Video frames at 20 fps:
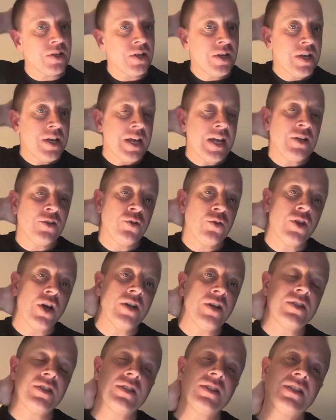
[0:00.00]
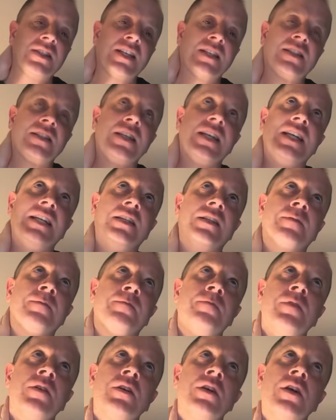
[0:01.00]
in 2016,
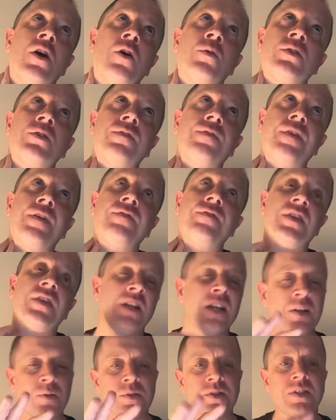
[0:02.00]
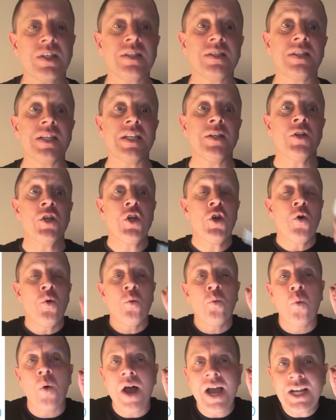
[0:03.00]
or was it 15? I think it was 16.
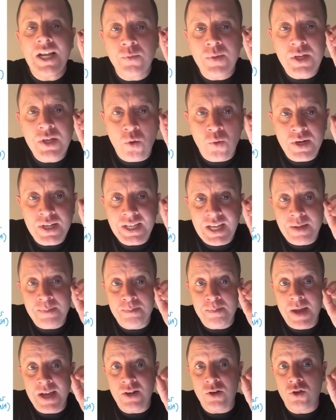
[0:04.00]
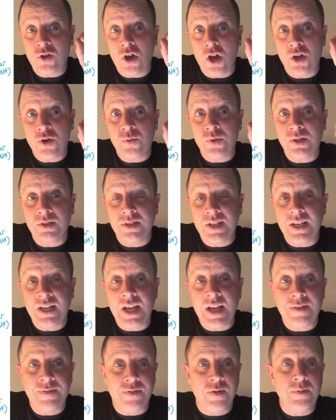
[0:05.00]
Why do we only get mitochondrial
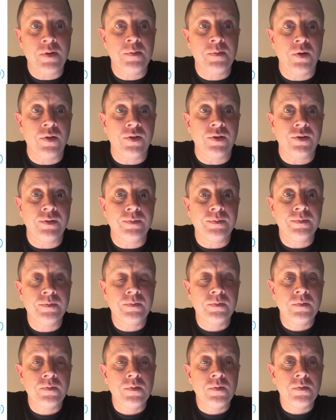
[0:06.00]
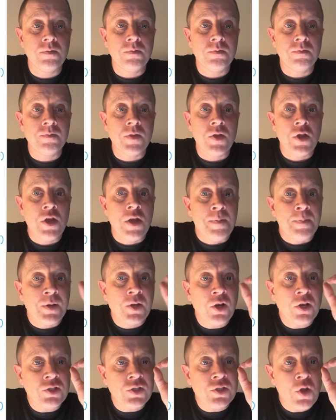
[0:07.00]
DNA from our mother?
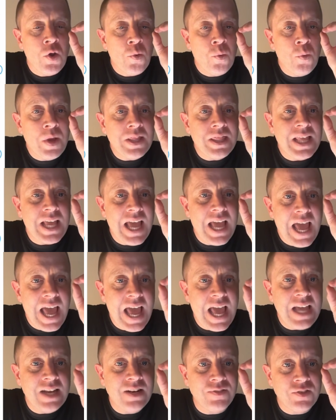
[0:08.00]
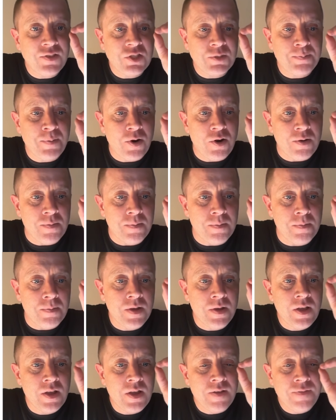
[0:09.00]
Because when the head of the sperm,
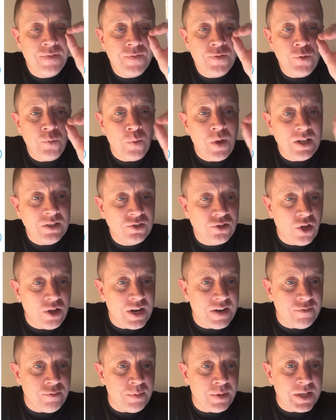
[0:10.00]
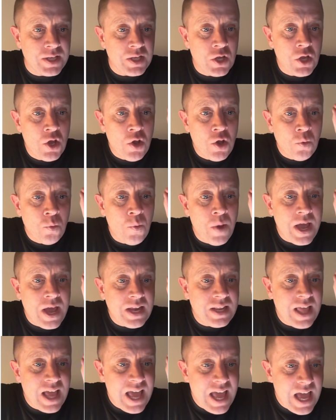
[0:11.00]
well done everybody, when
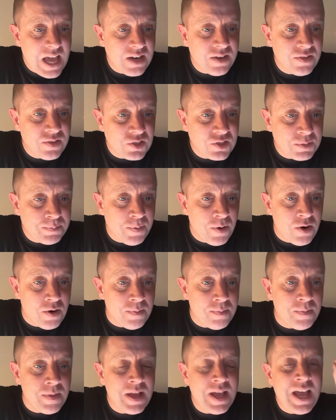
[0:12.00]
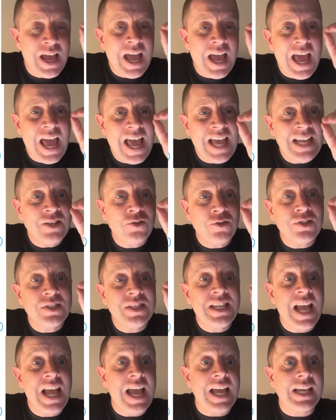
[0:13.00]
the head of the sperm enters the
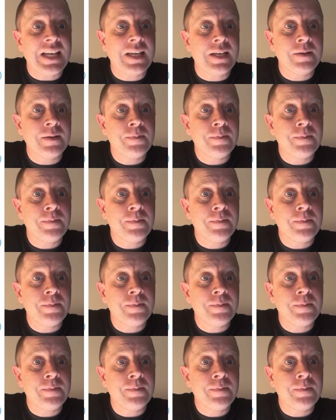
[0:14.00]
egg,